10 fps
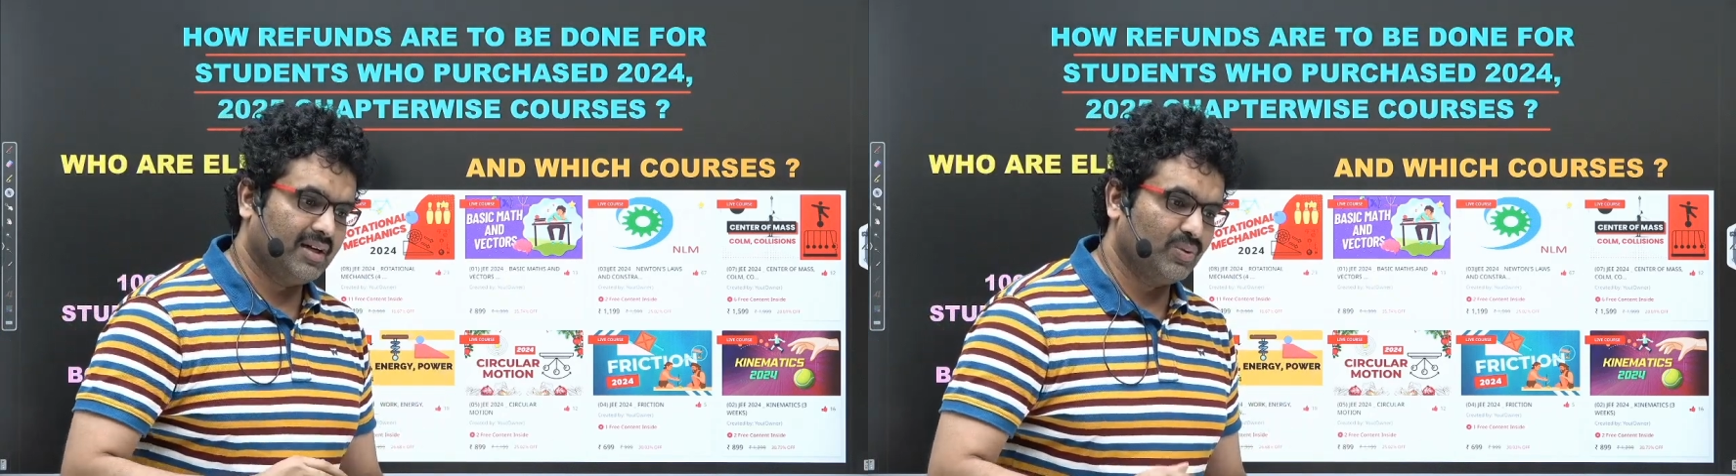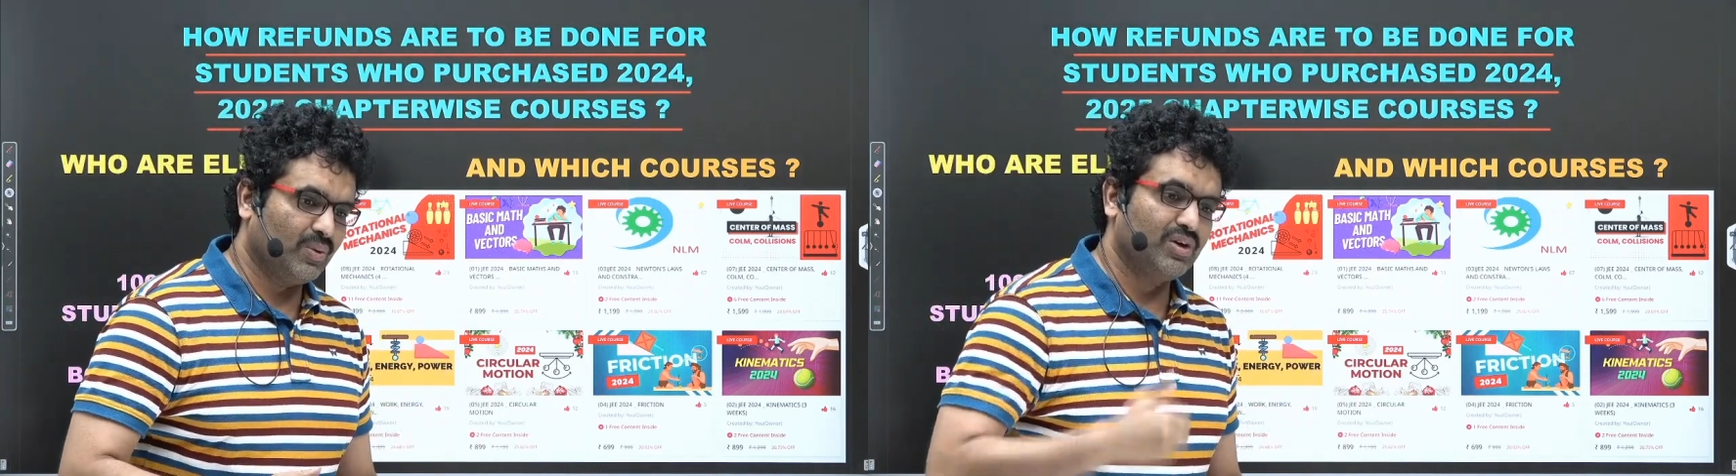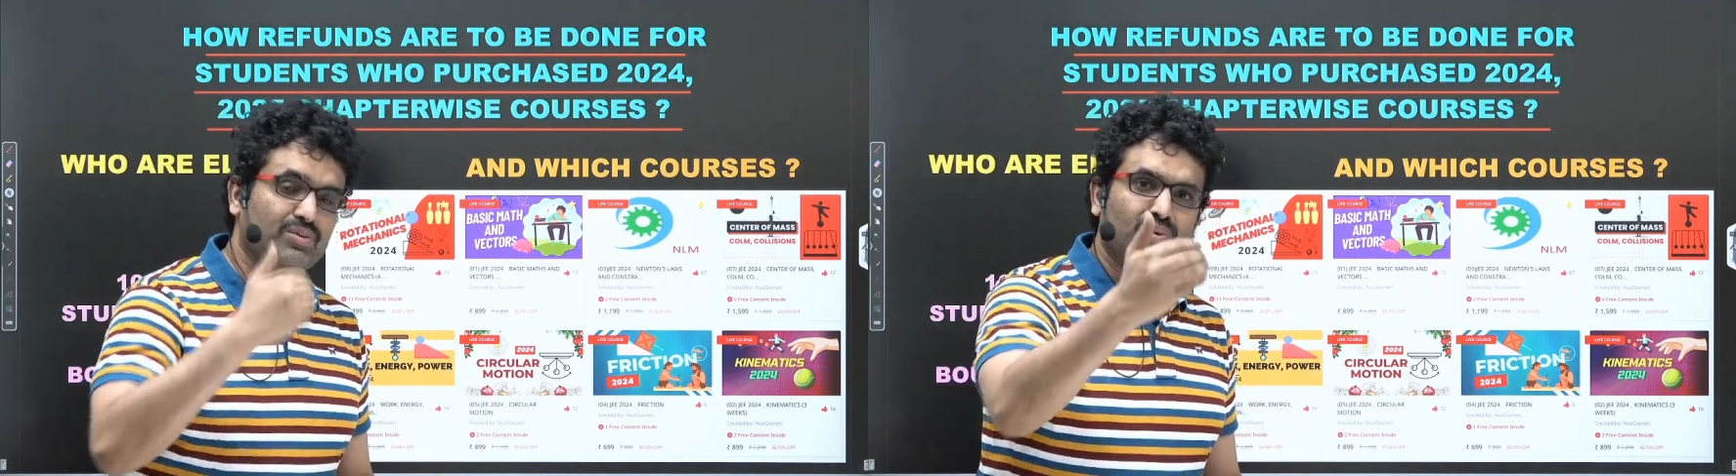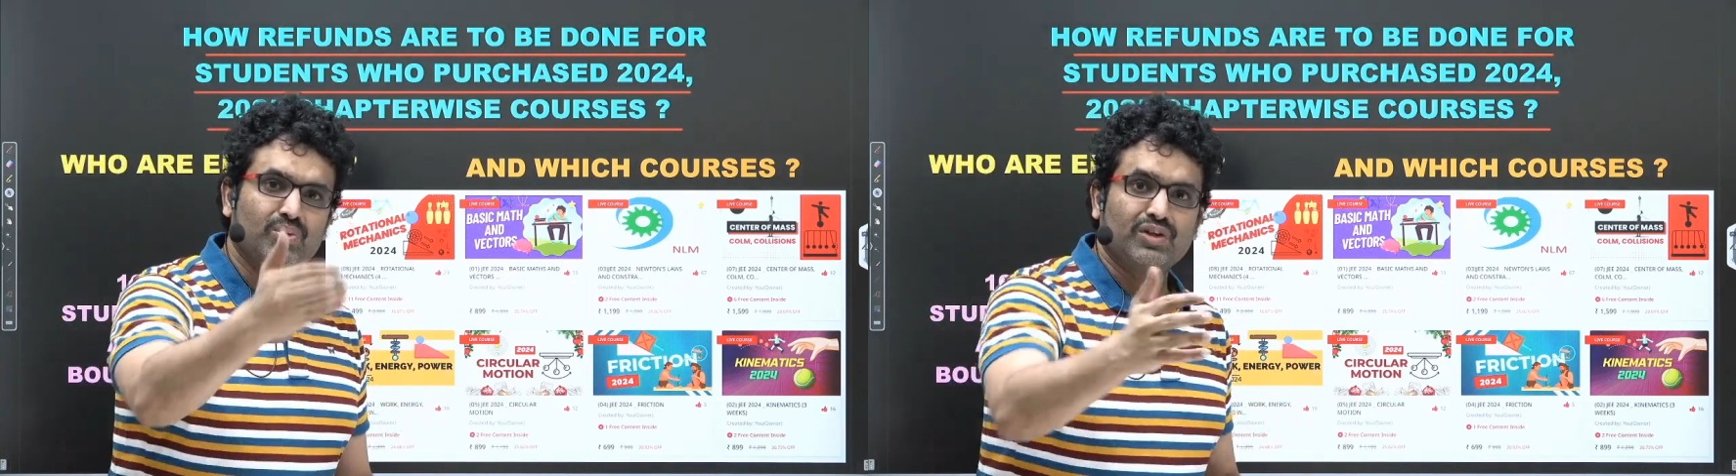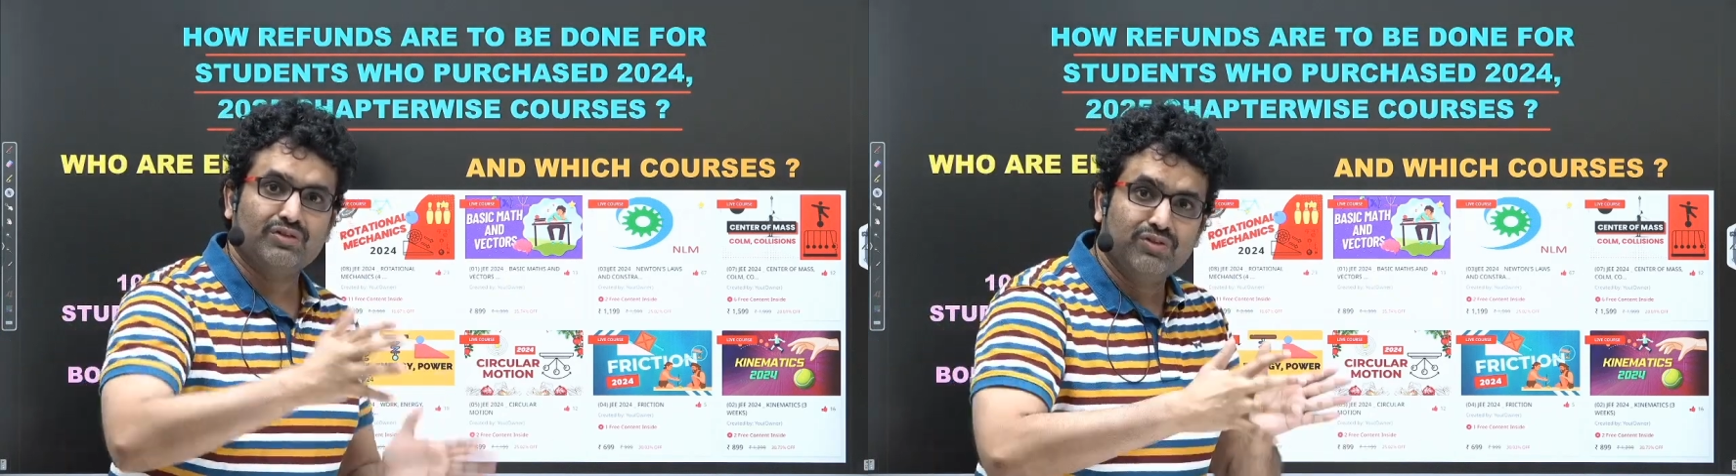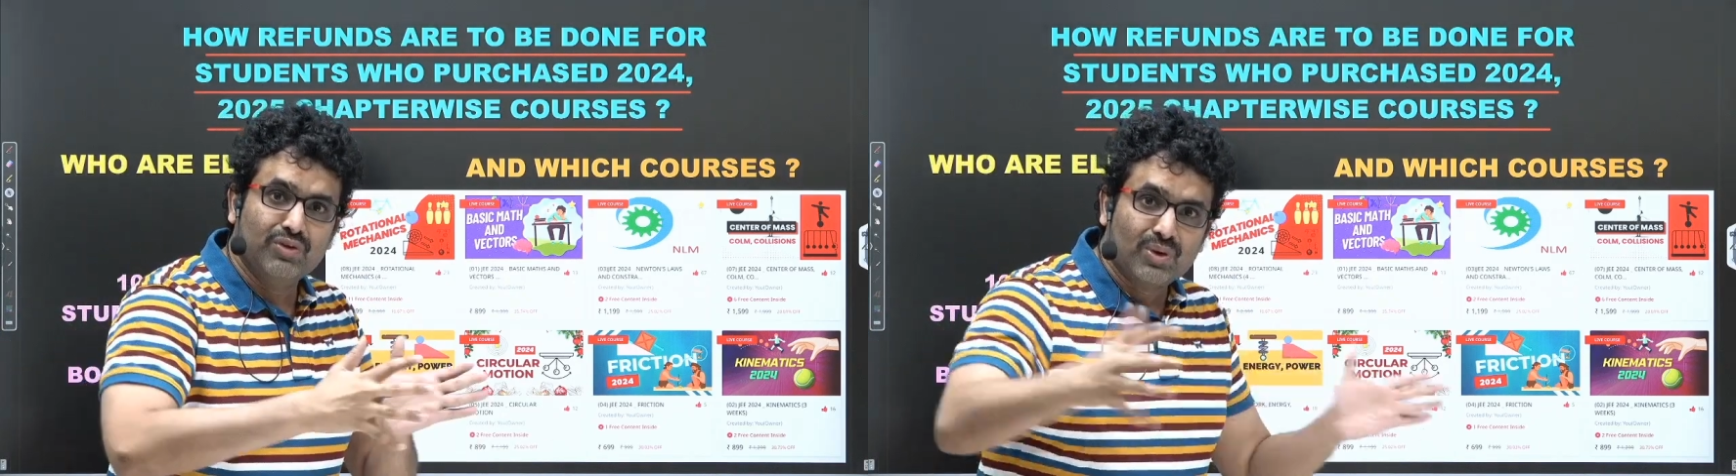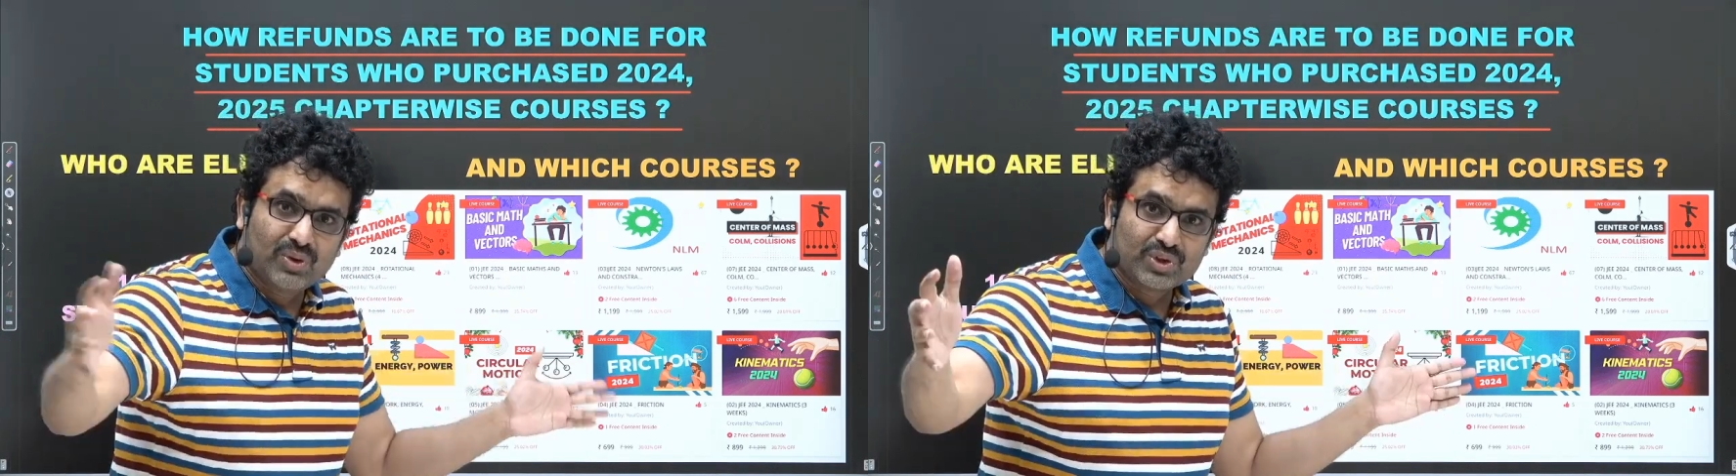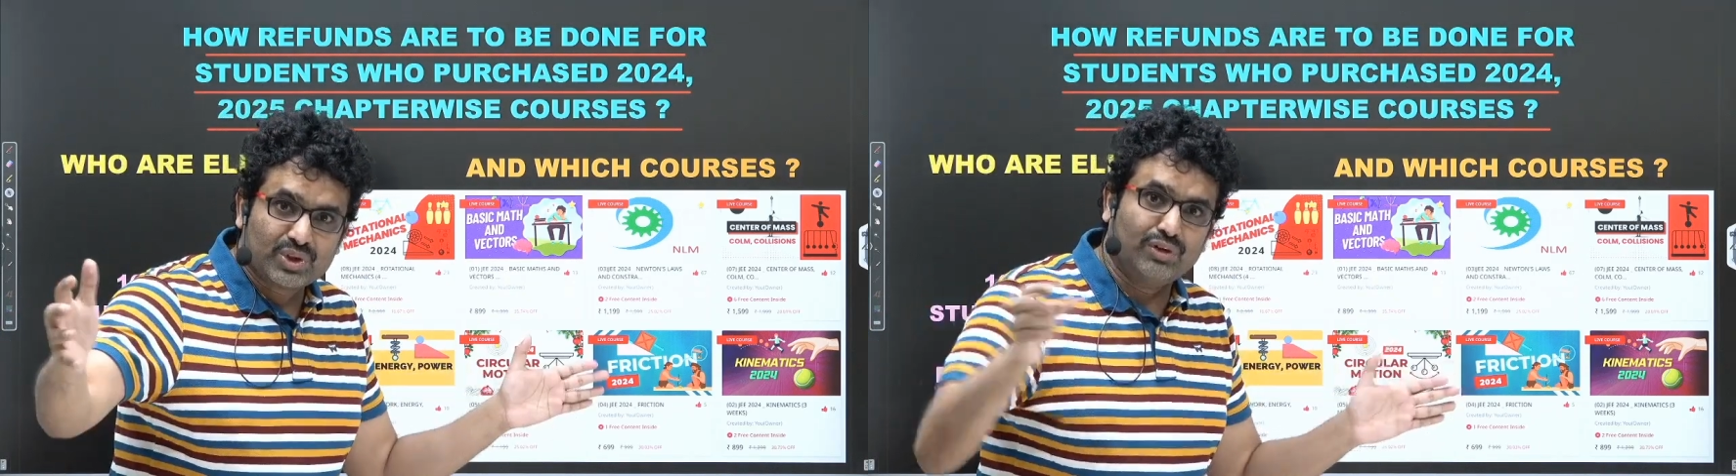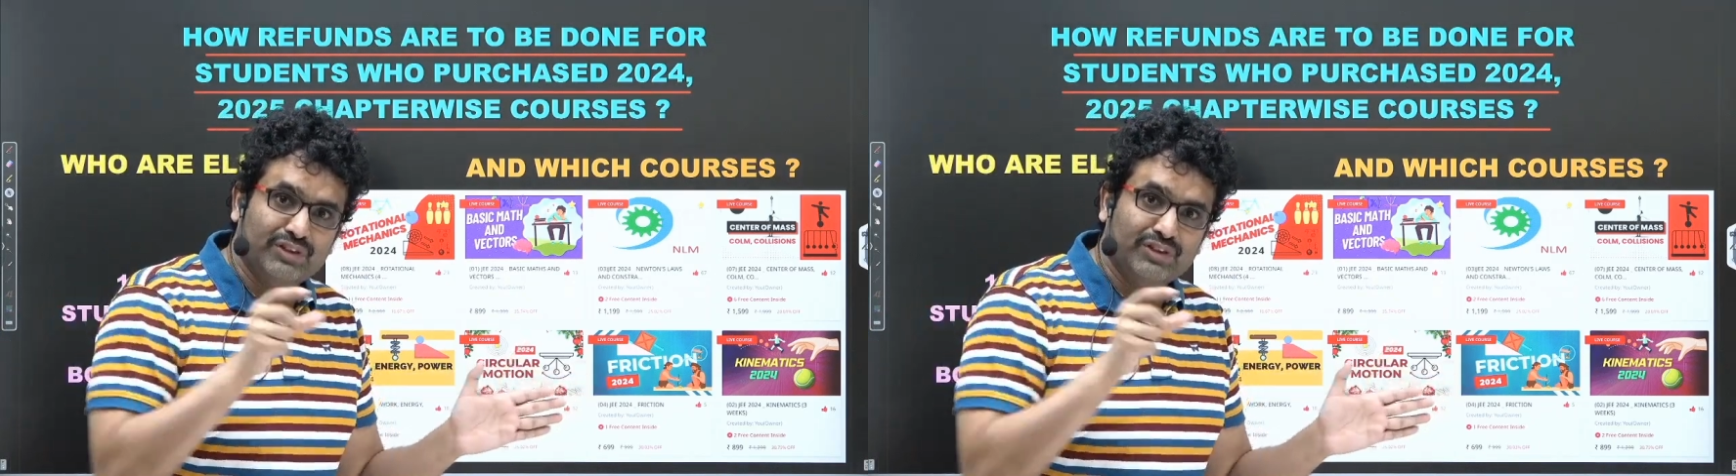you want to move to the full course of